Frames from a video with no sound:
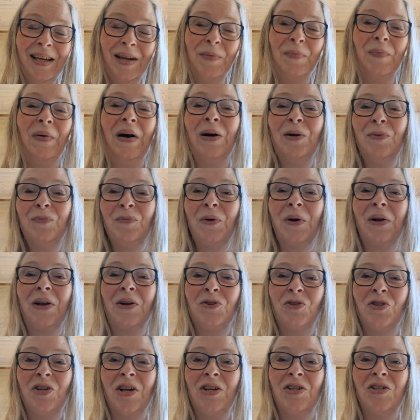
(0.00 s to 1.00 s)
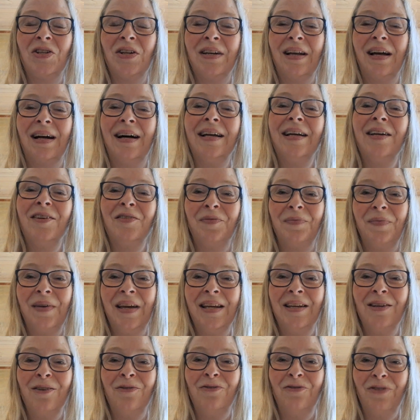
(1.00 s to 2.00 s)
about pronunciation, I have
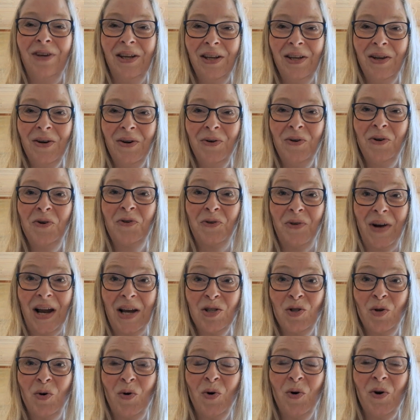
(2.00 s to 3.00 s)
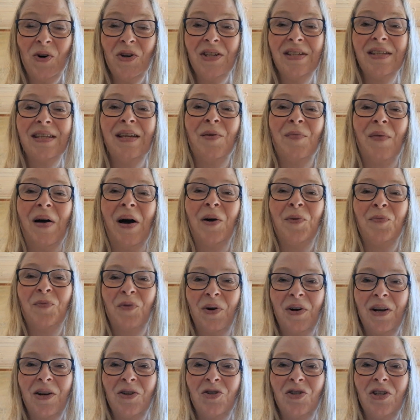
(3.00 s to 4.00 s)
made a video crash course about
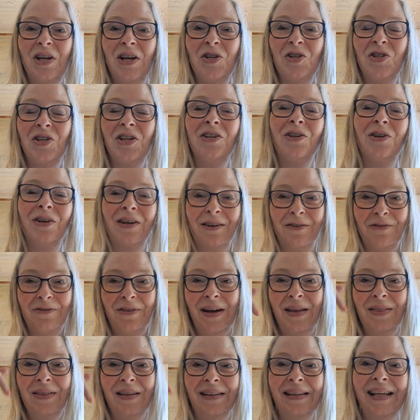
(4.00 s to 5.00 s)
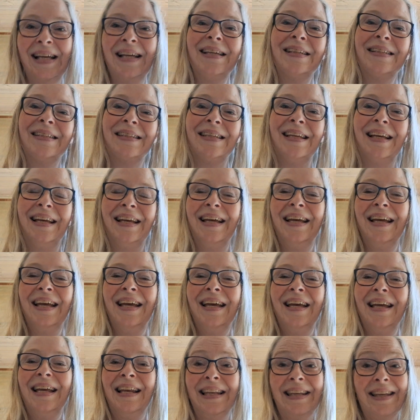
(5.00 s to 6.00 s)
pronunciation. You can find the link
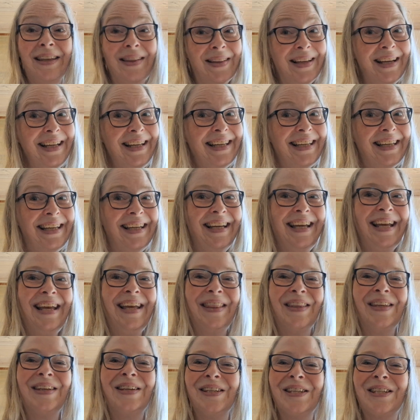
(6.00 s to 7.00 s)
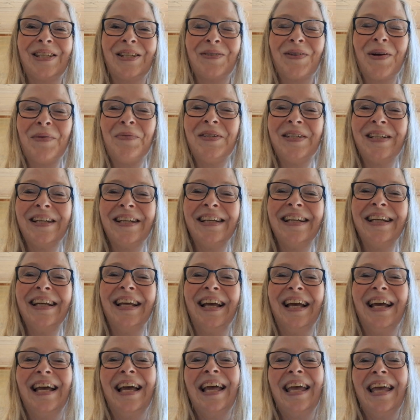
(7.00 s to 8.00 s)
in the description.
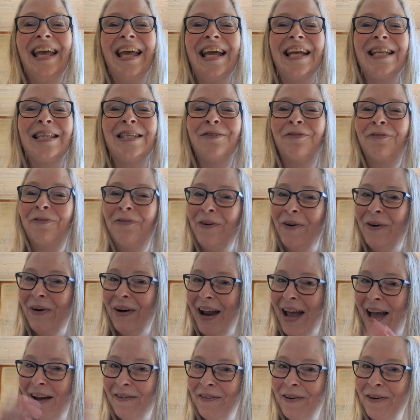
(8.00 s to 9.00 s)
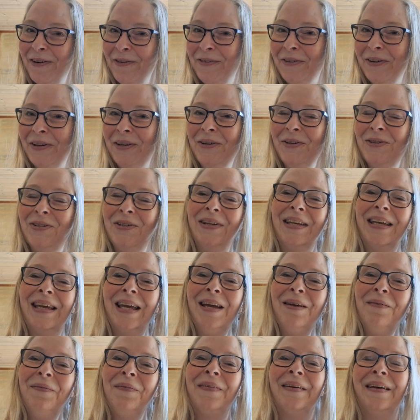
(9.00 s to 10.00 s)
It's forever for you to
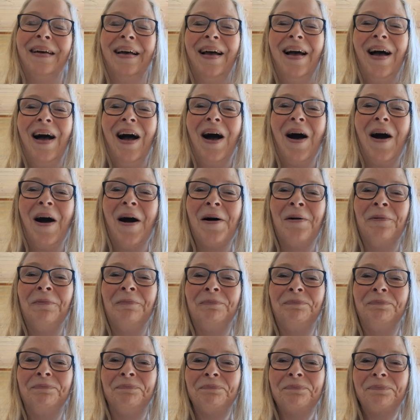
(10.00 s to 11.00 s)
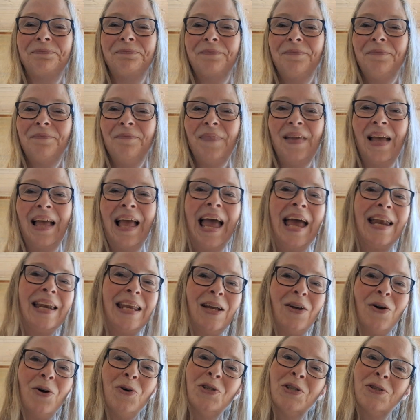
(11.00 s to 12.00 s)
keep. And it
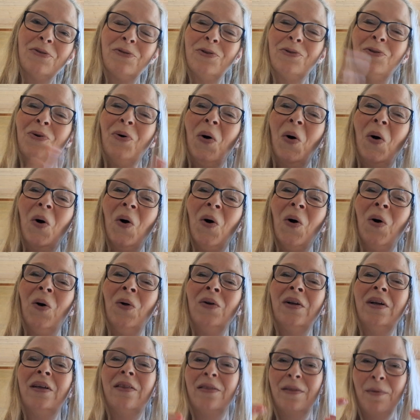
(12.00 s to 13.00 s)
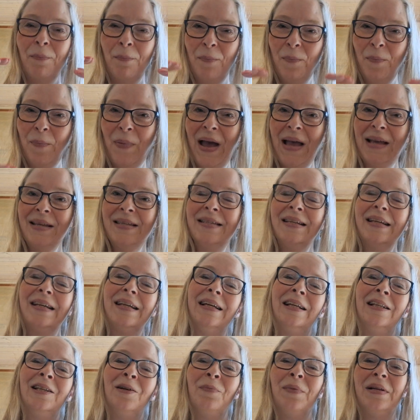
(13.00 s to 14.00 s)
goes through all the basic
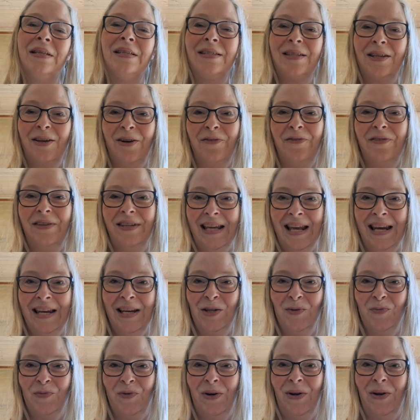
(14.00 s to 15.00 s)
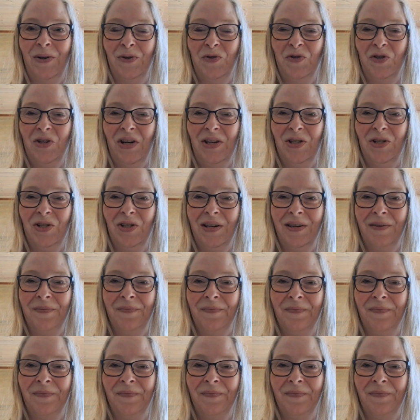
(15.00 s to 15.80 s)
elements of Danish pronunciation.